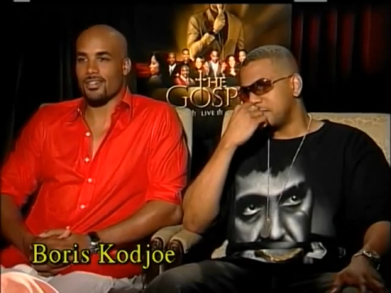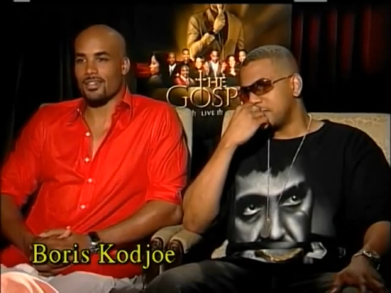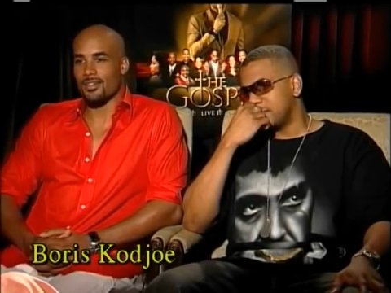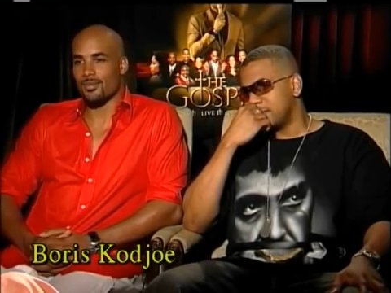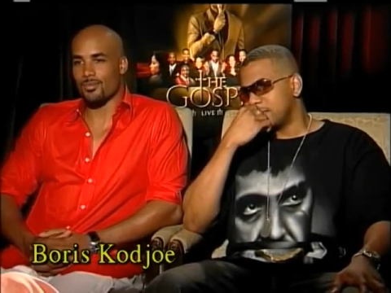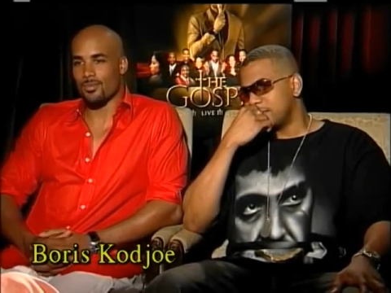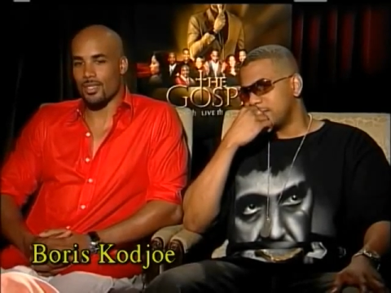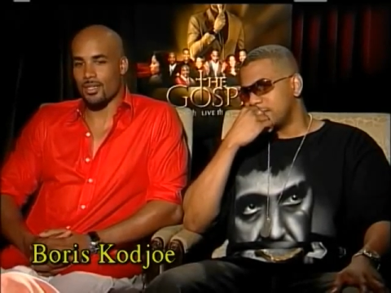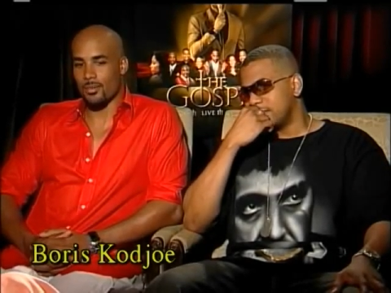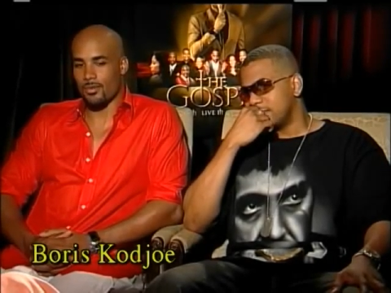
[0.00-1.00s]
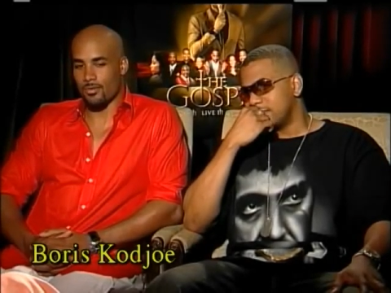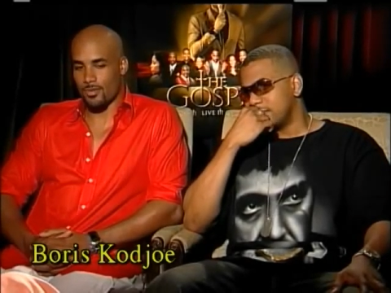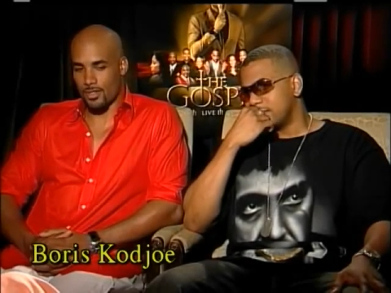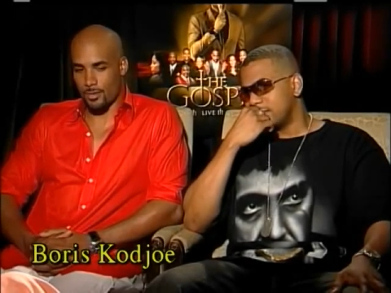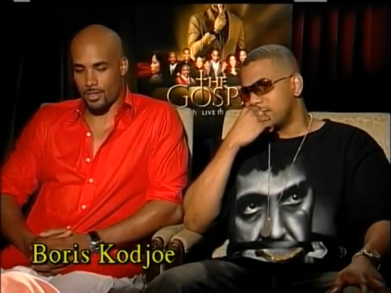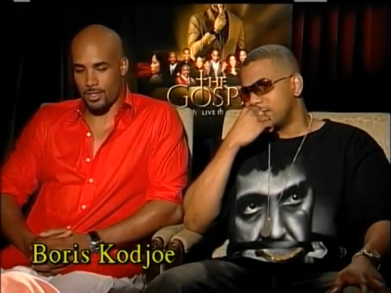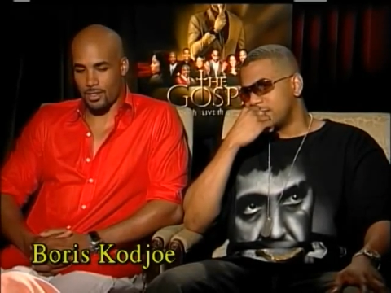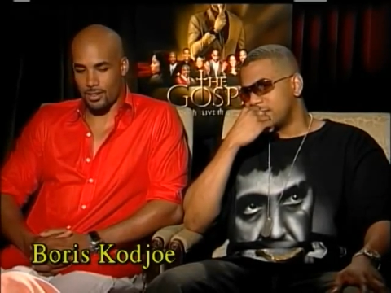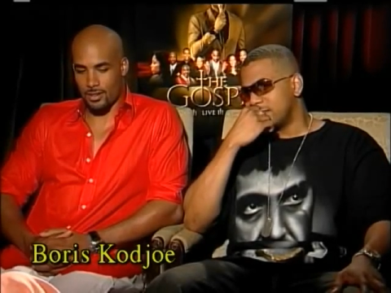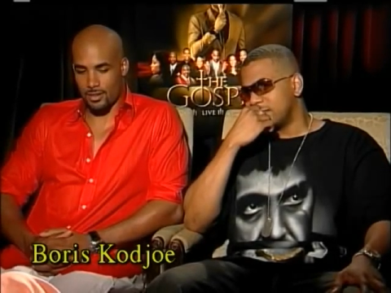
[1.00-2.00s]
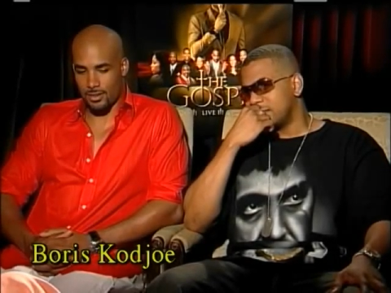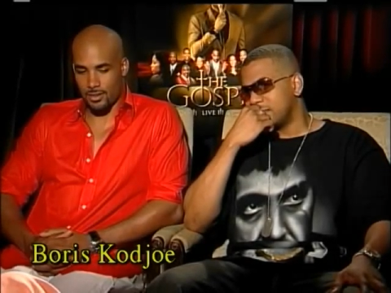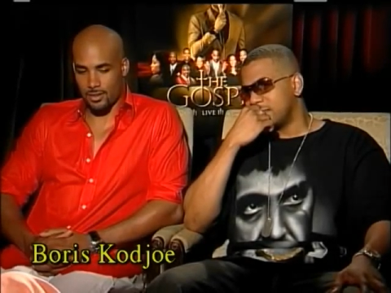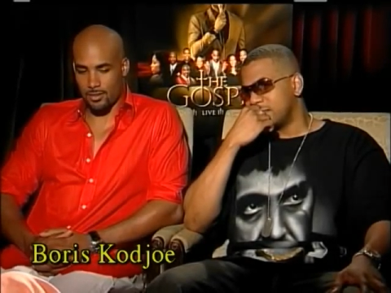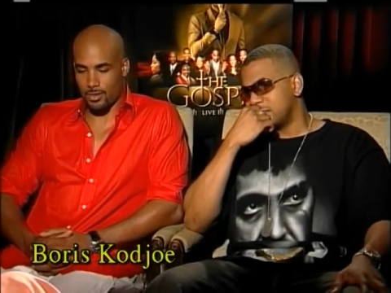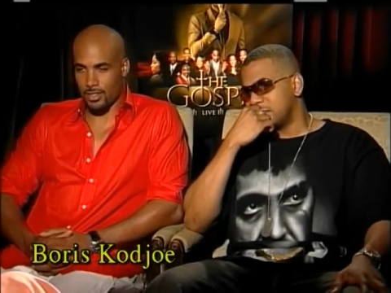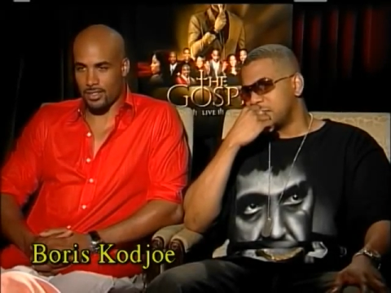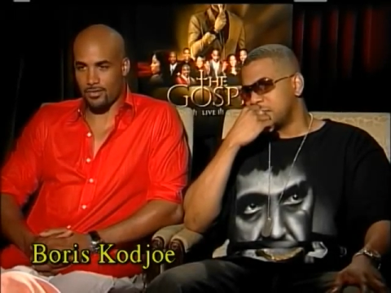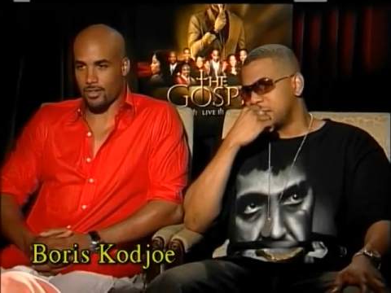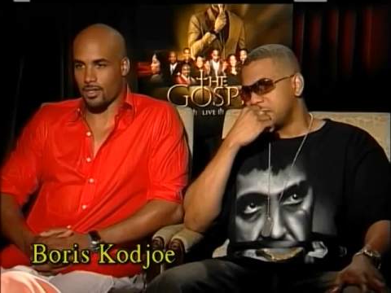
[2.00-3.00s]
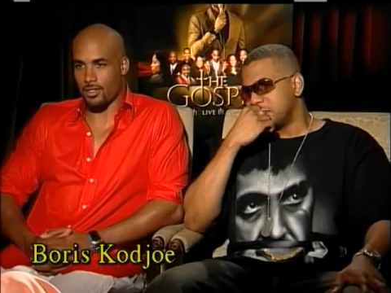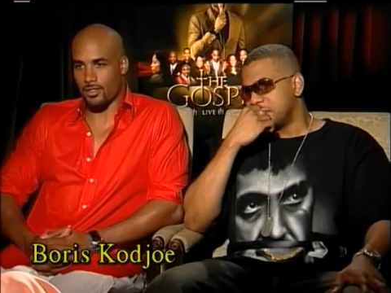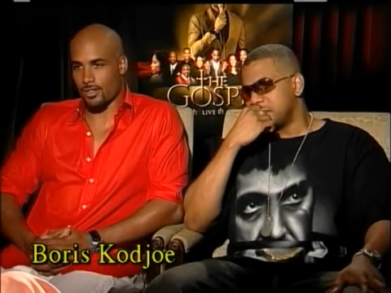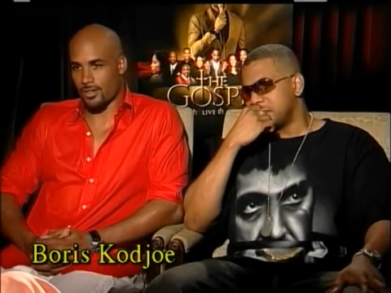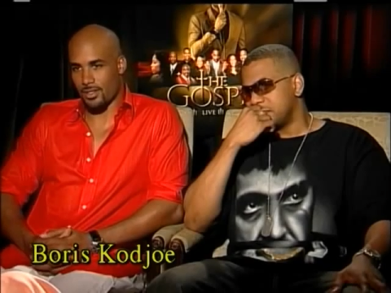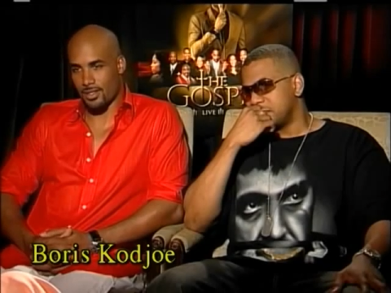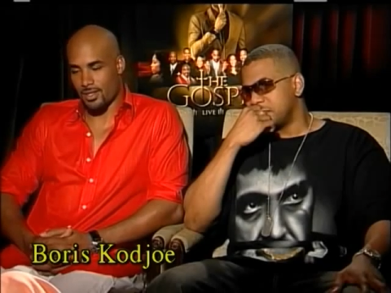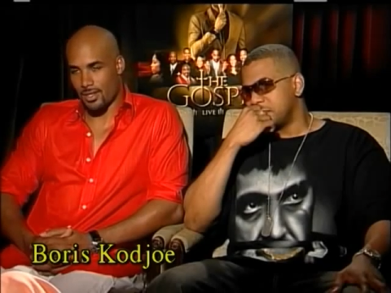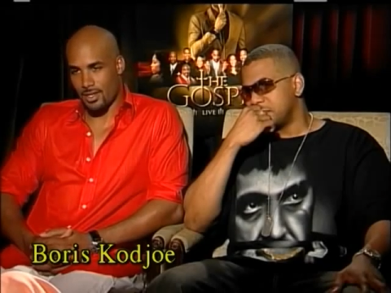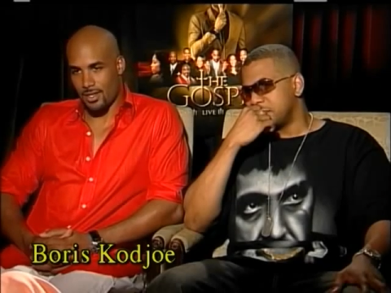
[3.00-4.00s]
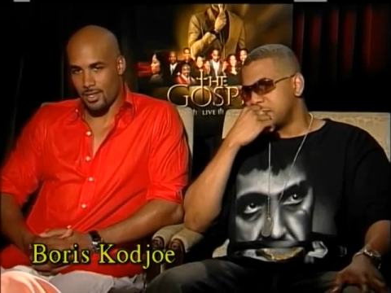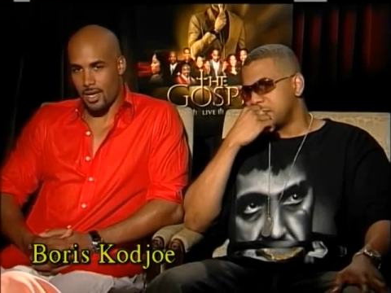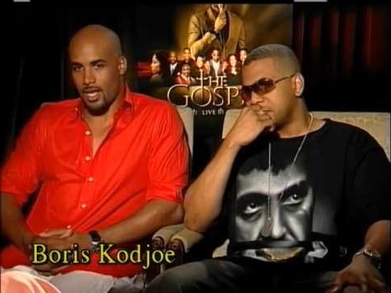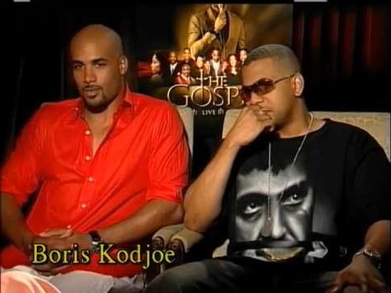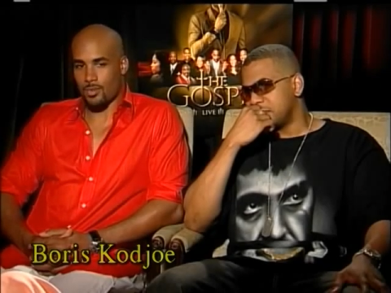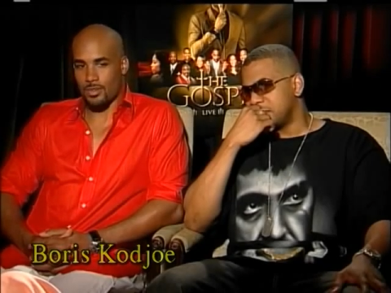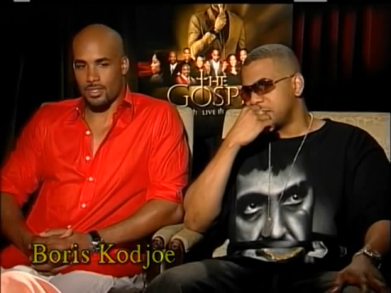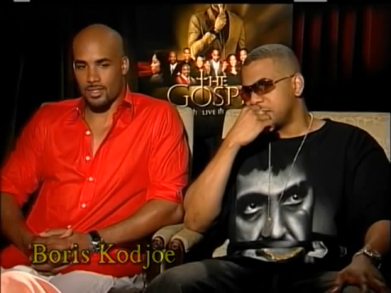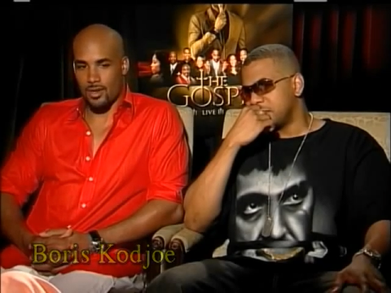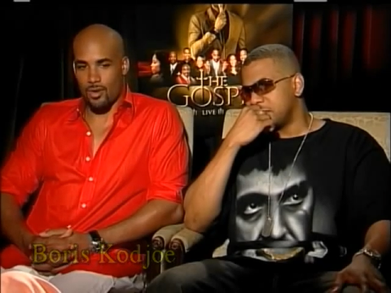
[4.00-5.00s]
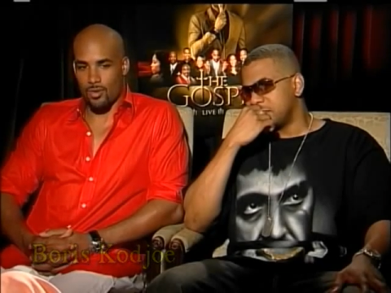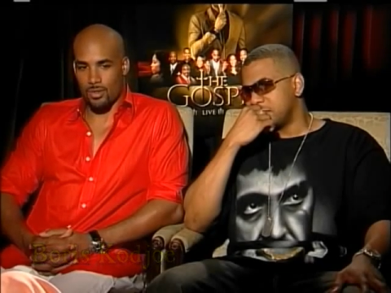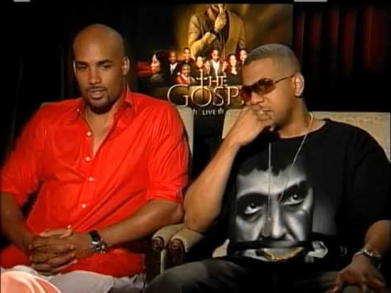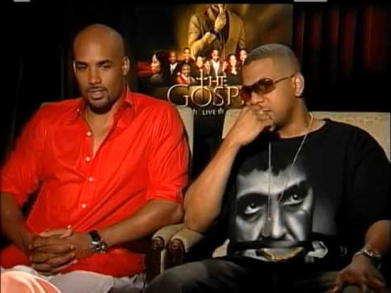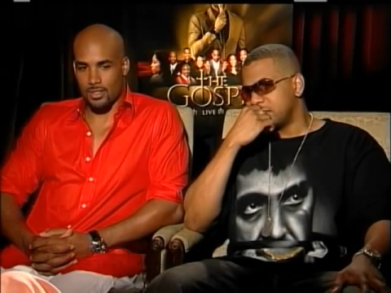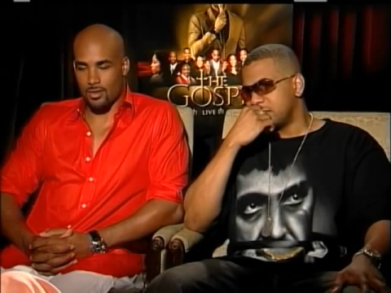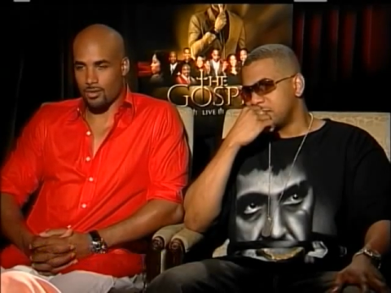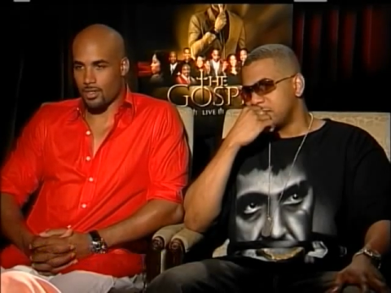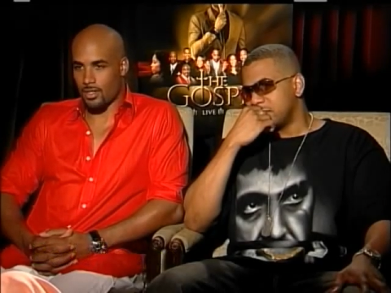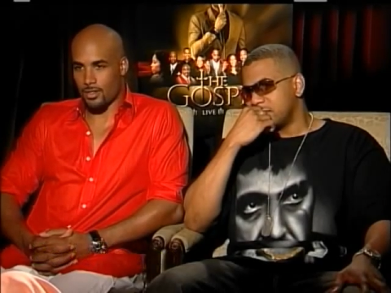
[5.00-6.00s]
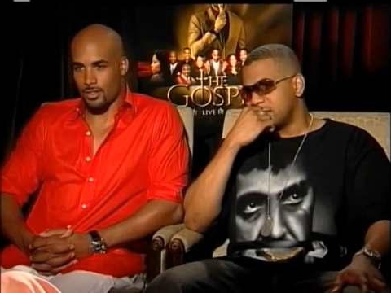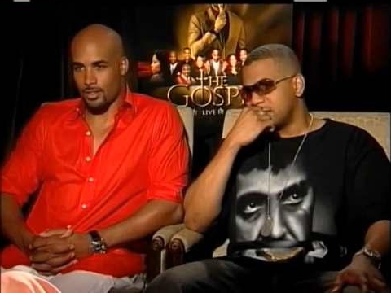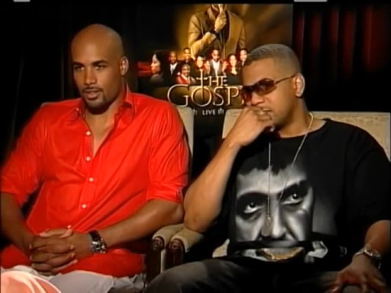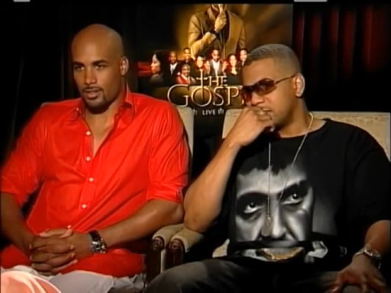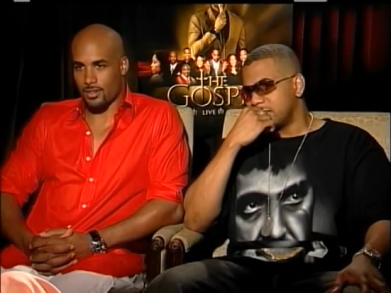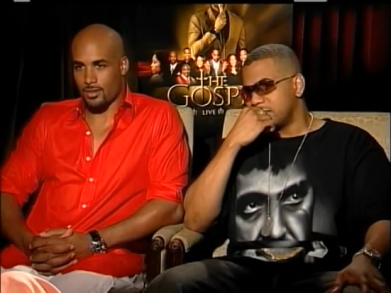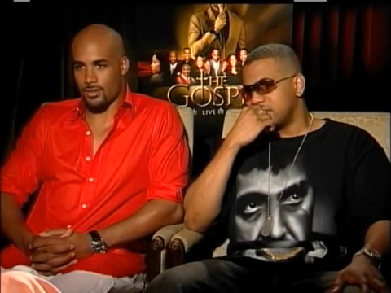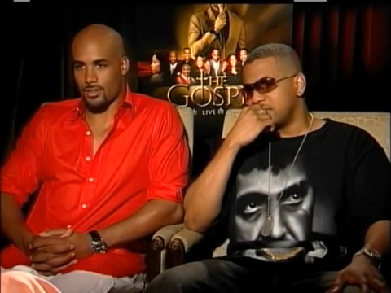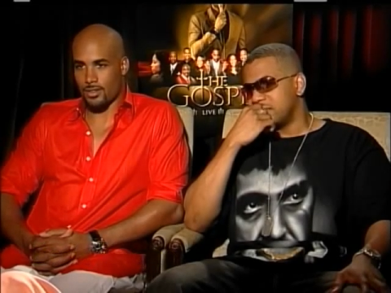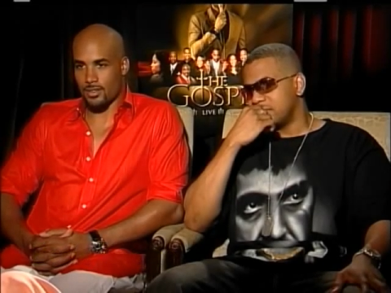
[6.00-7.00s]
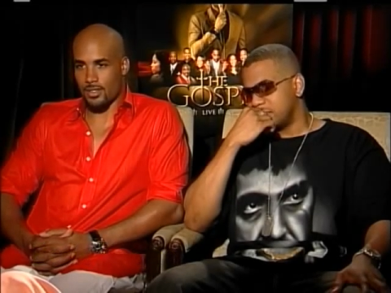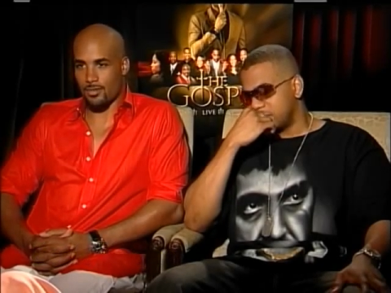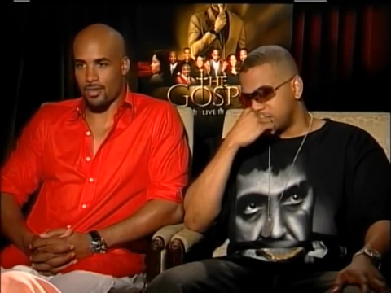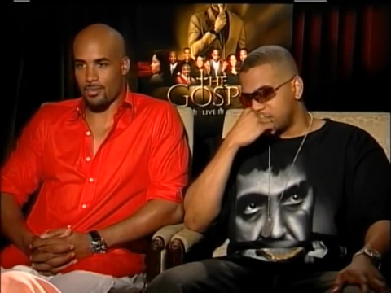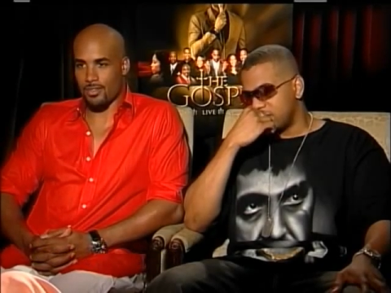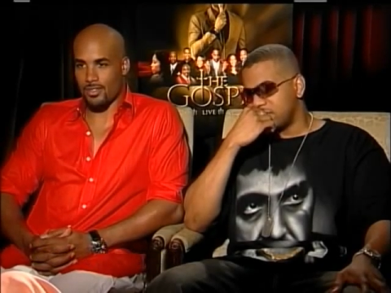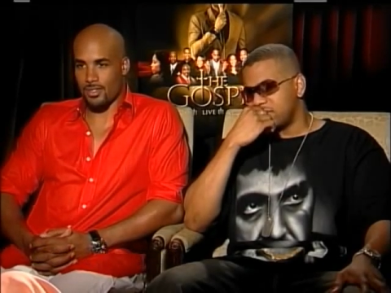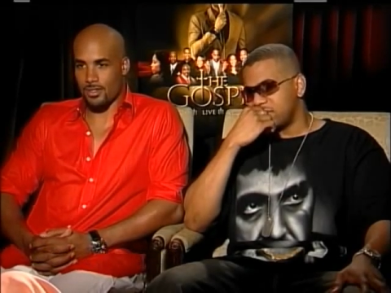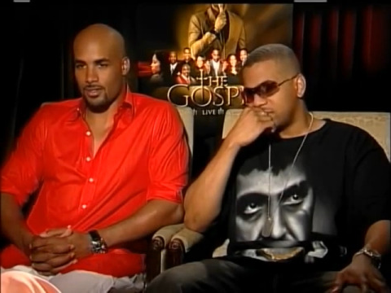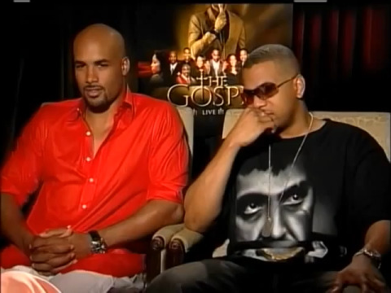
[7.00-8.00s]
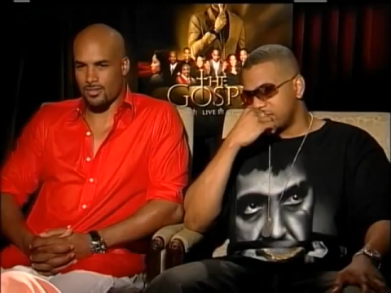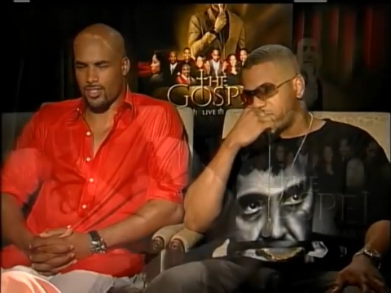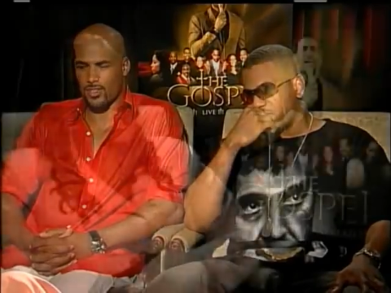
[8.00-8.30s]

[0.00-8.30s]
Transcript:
Speaker 1: Um, me coming from Germany, uh, it's a completely different culture, and gospel as a whole is its own culture. So is the Southern Baptist Church. So it's very